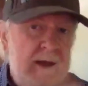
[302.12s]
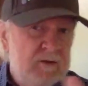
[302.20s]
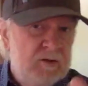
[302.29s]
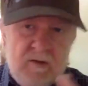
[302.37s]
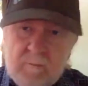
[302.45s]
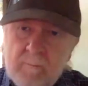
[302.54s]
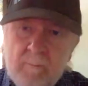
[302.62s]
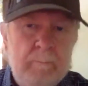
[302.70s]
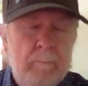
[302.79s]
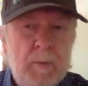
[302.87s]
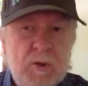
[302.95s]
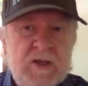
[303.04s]
they
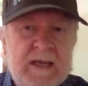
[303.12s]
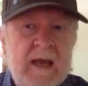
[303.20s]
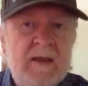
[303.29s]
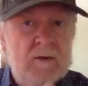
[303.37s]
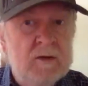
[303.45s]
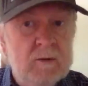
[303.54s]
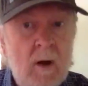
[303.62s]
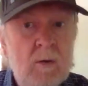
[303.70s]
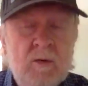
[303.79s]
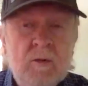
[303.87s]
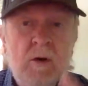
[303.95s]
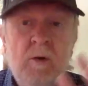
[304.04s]
put together their
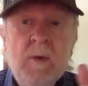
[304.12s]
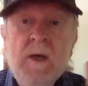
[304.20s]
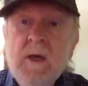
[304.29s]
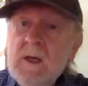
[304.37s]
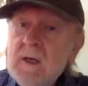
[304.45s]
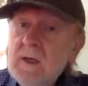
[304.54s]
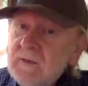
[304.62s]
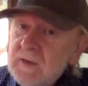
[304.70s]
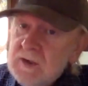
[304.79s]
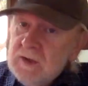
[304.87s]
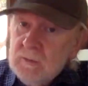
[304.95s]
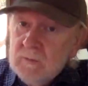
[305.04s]
own group
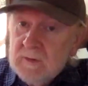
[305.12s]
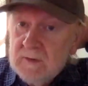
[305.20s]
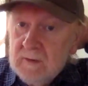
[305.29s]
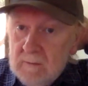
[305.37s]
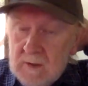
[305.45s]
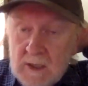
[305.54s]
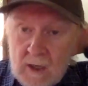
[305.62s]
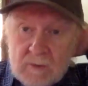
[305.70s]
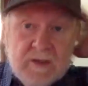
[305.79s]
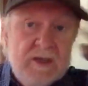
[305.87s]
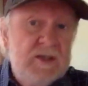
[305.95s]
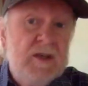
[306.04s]
to do, you know,
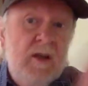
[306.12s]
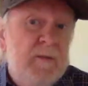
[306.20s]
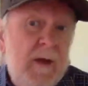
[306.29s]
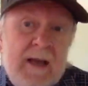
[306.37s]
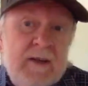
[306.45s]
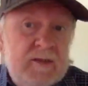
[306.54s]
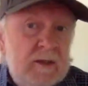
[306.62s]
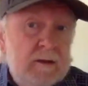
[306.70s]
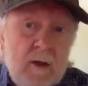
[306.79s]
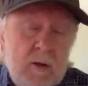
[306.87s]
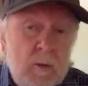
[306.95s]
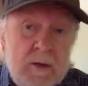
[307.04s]
digital effects
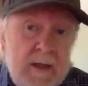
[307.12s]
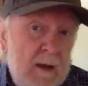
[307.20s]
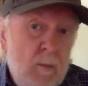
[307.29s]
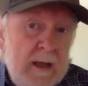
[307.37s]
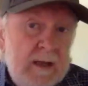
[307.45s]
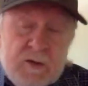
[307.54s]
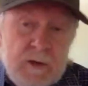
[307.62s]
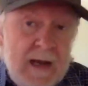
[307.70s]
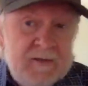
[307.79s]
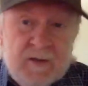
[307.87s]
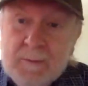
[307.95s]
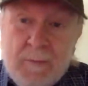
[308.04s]
and look where they went,
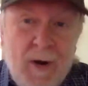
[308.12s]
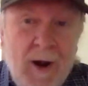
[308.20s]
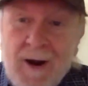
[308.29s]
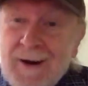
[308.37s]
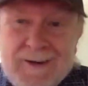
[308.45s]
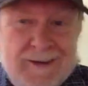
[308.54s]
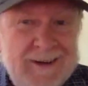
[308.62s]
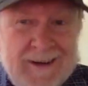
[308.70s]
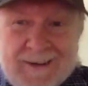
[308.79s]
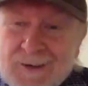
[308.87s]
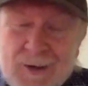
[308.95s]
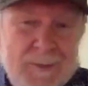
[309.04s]
Jurassic Park,
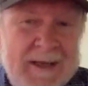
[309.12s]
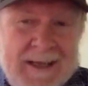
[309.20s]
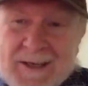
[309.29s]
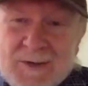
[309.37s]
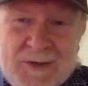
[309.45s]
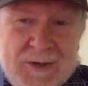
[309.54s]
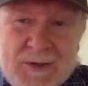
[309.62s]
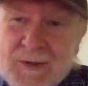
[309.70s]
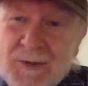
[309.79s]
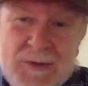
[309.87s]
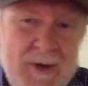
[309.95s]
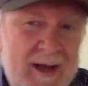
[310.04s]
uh, Terminator
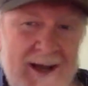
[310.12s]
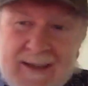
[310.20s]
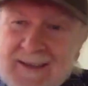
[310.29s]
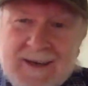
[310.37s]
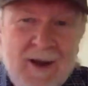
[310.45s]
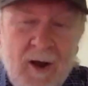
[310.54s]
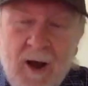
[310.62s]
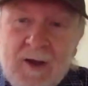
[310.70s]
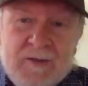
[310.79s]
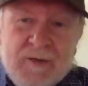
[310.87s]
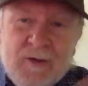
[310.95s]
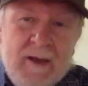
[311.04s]
2, uh, you know,
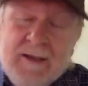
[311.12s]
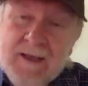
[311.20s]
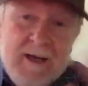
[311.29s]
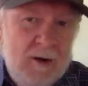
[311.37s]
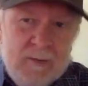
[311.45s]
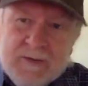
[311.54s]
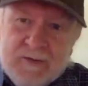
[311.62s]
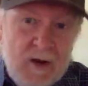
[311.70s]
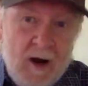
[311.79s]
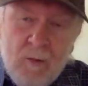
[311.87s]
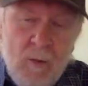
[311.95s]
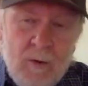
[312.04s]
also, you know, and
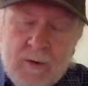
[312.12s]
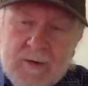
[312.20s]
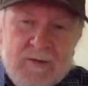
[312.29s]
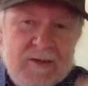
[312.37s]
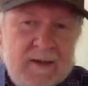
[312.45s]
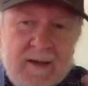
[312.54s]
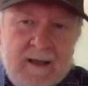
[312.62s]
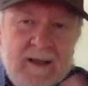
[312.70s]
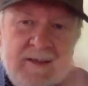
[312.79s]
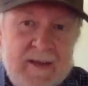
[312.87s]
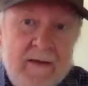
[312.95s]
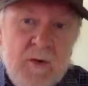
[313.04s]
Star Wars and
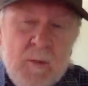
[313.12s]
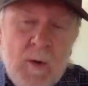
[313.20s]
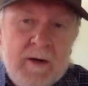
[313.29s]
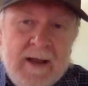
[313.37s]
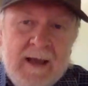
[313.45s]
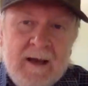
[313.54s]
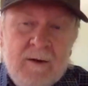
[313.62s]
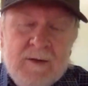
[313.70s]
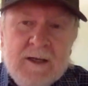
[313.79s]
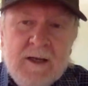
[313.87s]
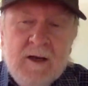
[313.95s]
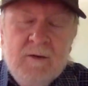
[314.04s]
it's everywhere now,
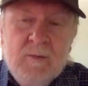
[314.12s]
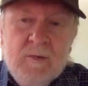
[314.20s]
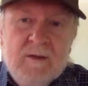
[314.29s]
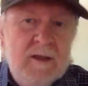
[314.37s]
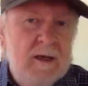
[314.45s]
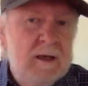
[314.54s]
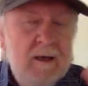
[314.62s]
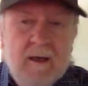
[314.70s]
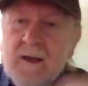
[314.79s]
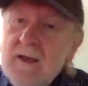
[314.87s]
you know, with uh,